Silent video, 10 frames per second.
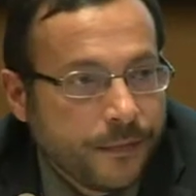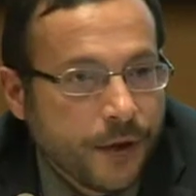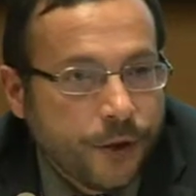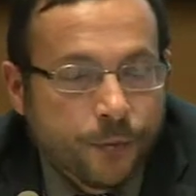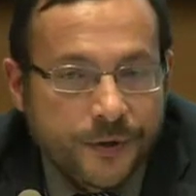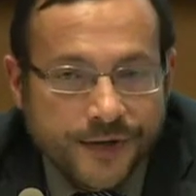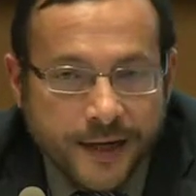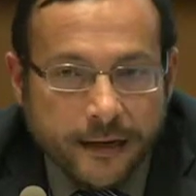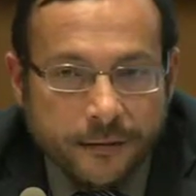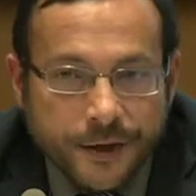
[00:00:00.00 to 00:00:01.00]
human
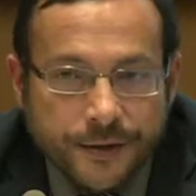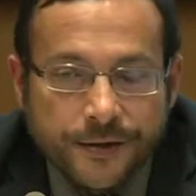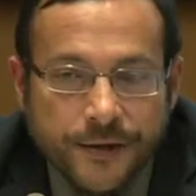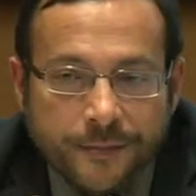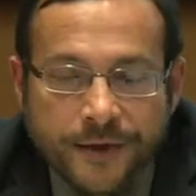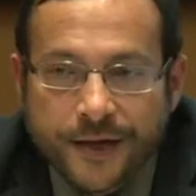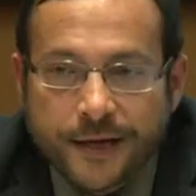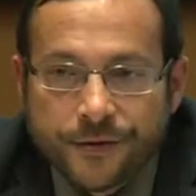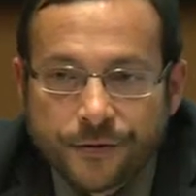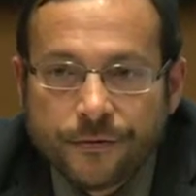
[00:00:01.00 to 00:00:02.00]
settlements.
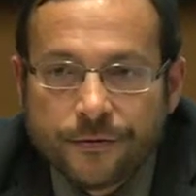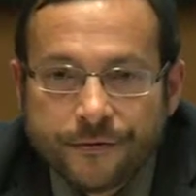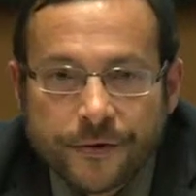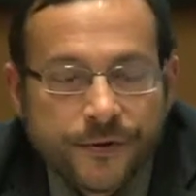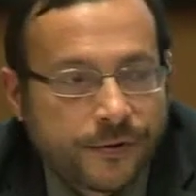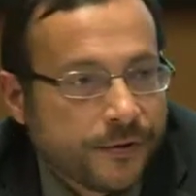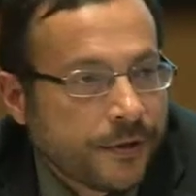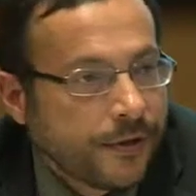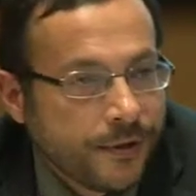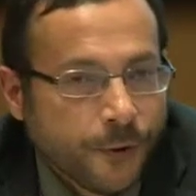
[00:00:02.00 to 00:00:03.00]
Habitat 2 refers to
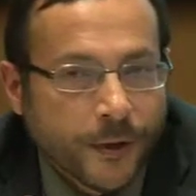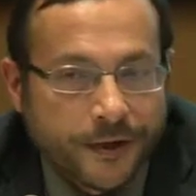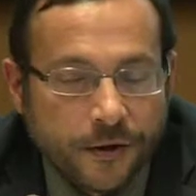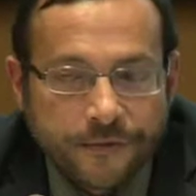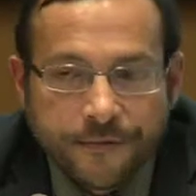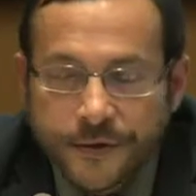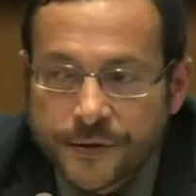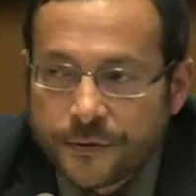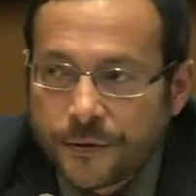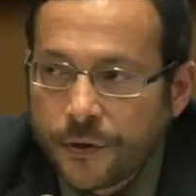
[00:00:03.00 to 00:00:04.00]
the UN
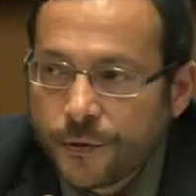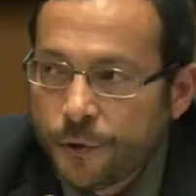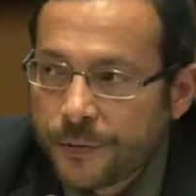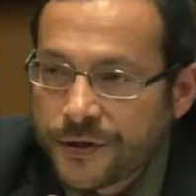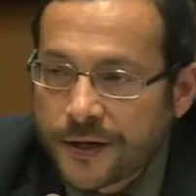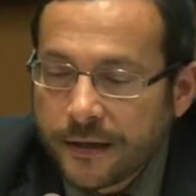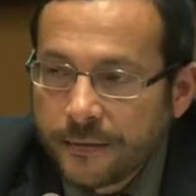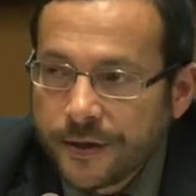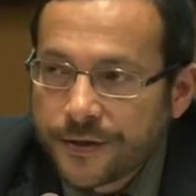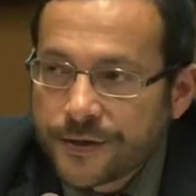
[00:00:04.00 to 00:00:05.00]
Conference on Human
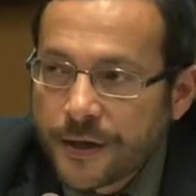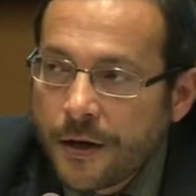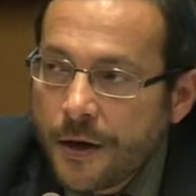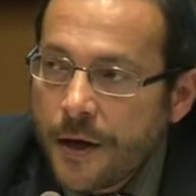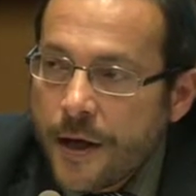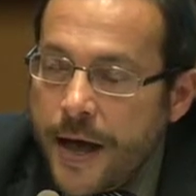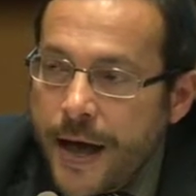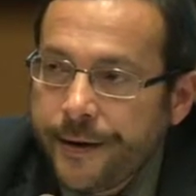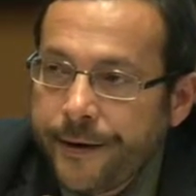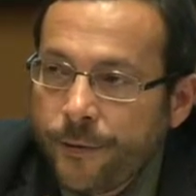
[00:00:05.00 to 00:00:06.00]
Settlements.
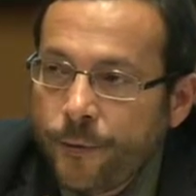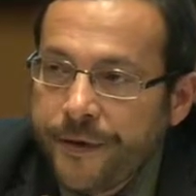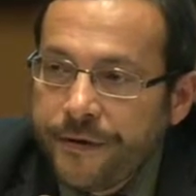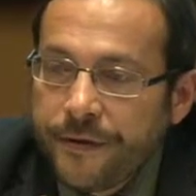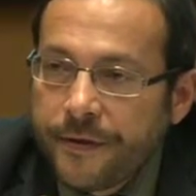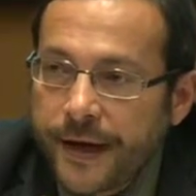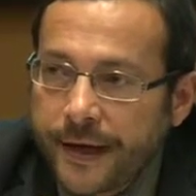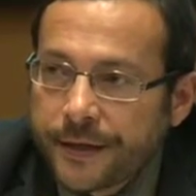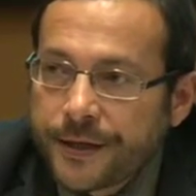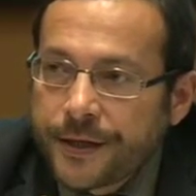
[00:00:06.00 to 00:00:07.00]
And within
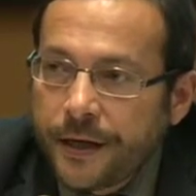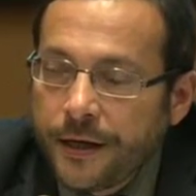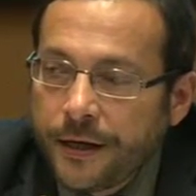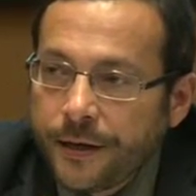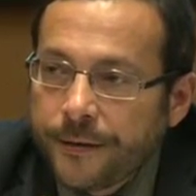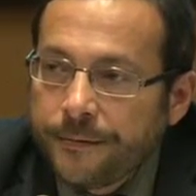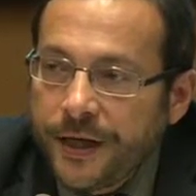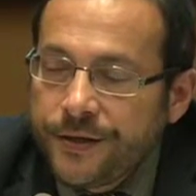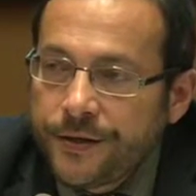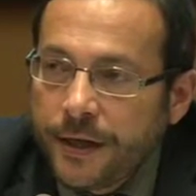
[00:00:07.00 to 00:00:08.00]
that,
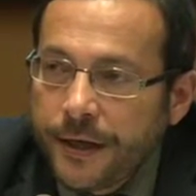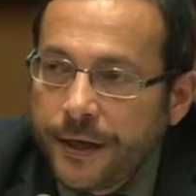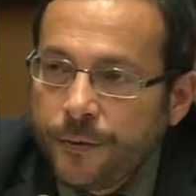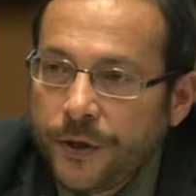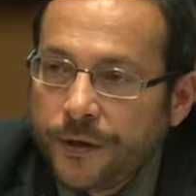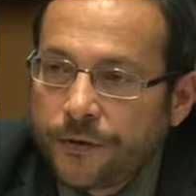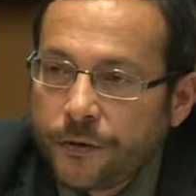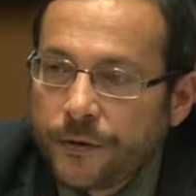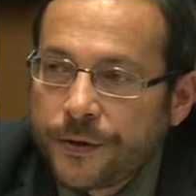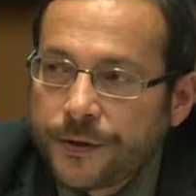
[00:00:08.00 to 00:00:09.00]
basically, we
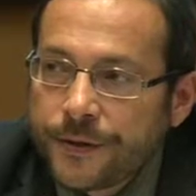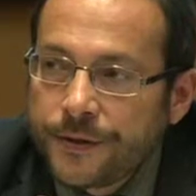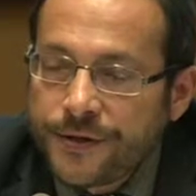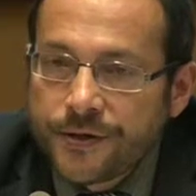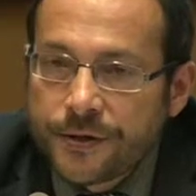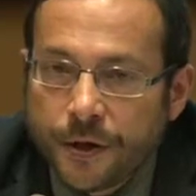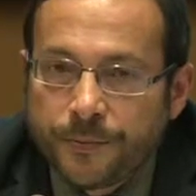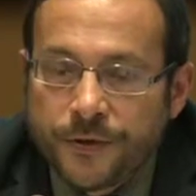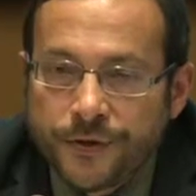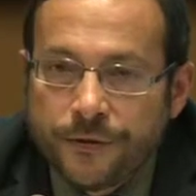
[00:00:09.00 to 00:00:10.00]
thought this is an
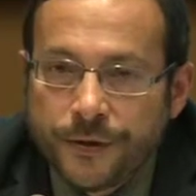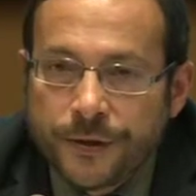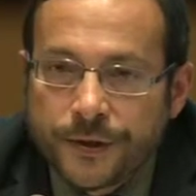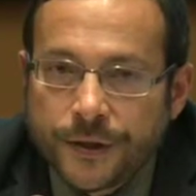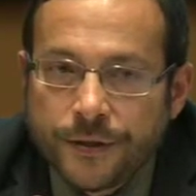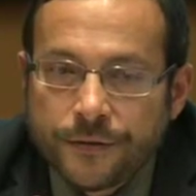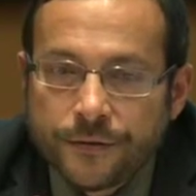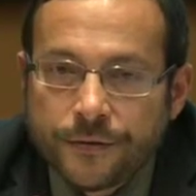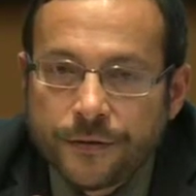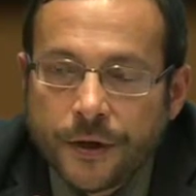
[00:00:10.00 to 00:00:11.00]
opportunity
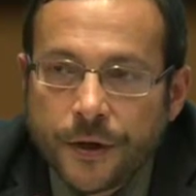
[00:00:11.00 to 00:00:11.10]
to